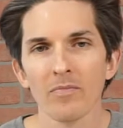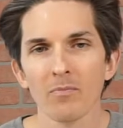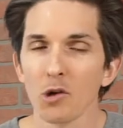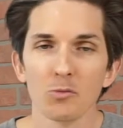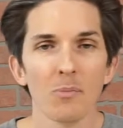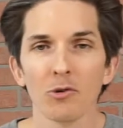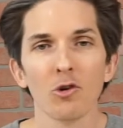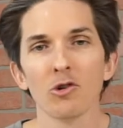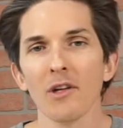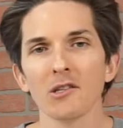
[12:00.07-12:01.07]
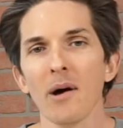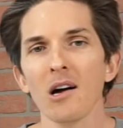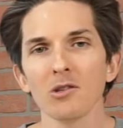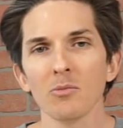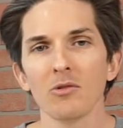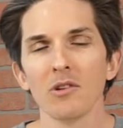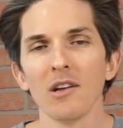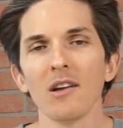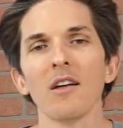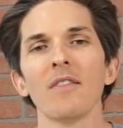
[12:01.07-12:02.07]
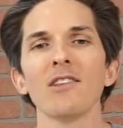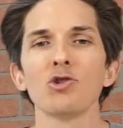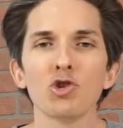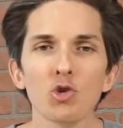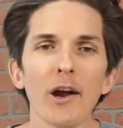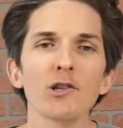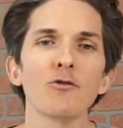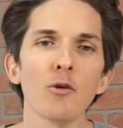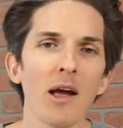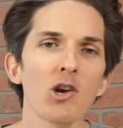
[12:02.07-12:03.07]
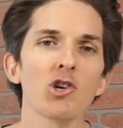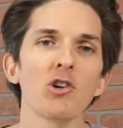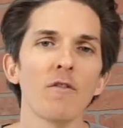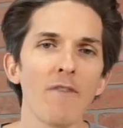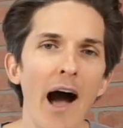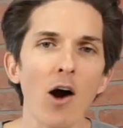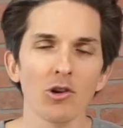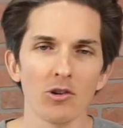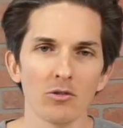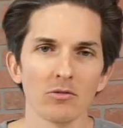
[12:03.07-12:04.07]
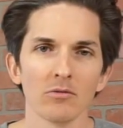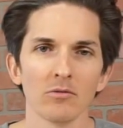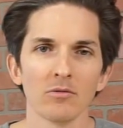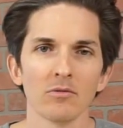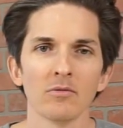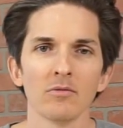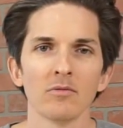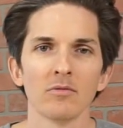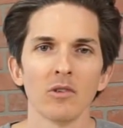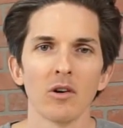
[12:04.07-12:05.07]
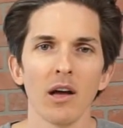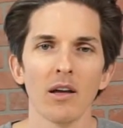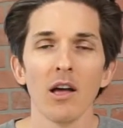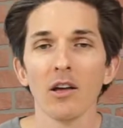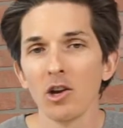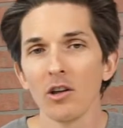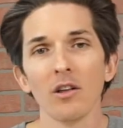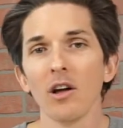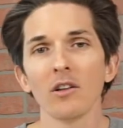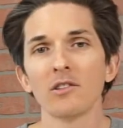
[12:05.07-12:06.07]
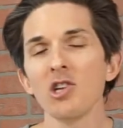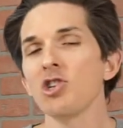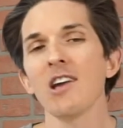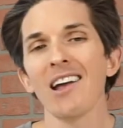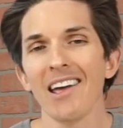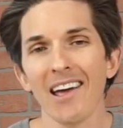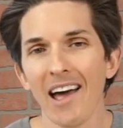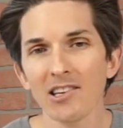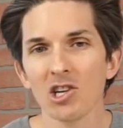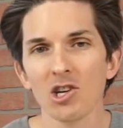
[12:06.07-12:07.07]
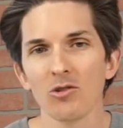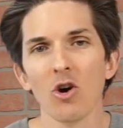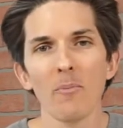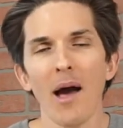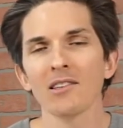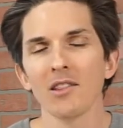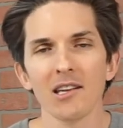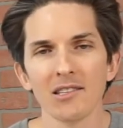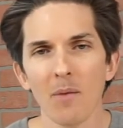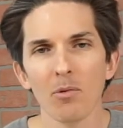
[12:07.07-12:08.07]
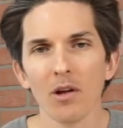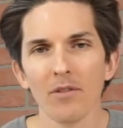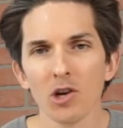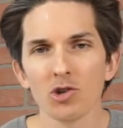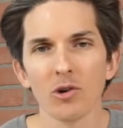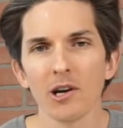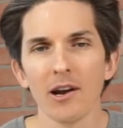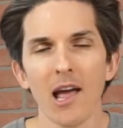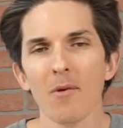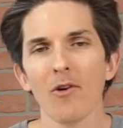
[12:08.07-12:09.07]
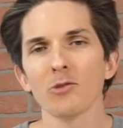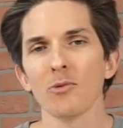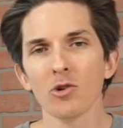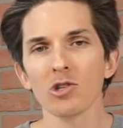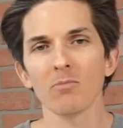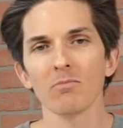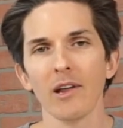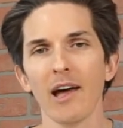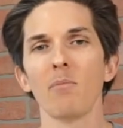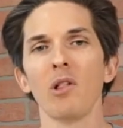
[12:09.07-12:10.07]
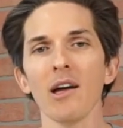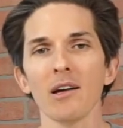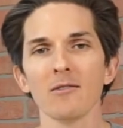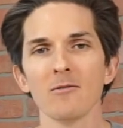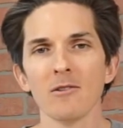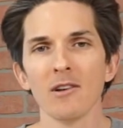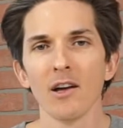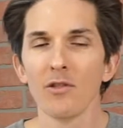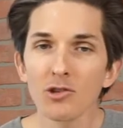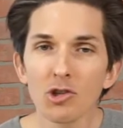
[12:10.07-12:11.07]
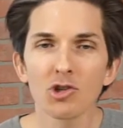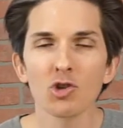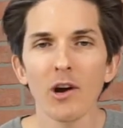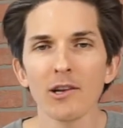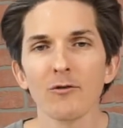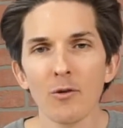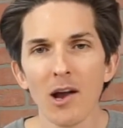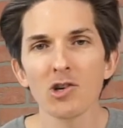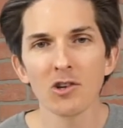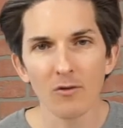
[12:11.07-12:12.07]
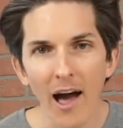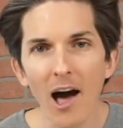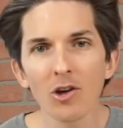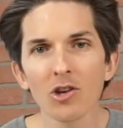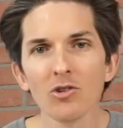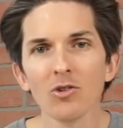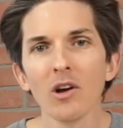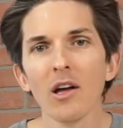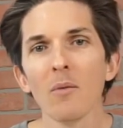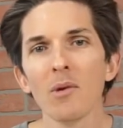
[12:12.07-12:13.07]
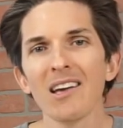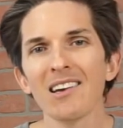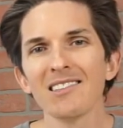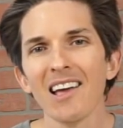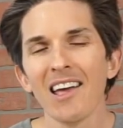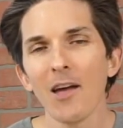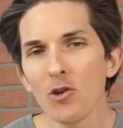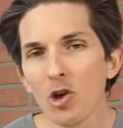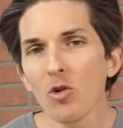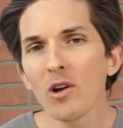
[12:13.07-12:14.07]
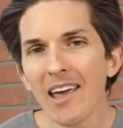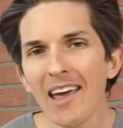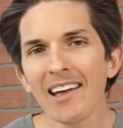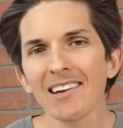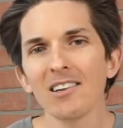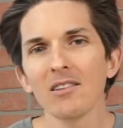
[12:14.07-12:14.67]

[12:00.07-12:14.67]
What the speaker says: Most people don't know that's possible. That's transformational value. Okay, teaching you how to execute, going back to the example of the extraordinary game of entrepreneurship and how to play it. This is transformational value, because if you can't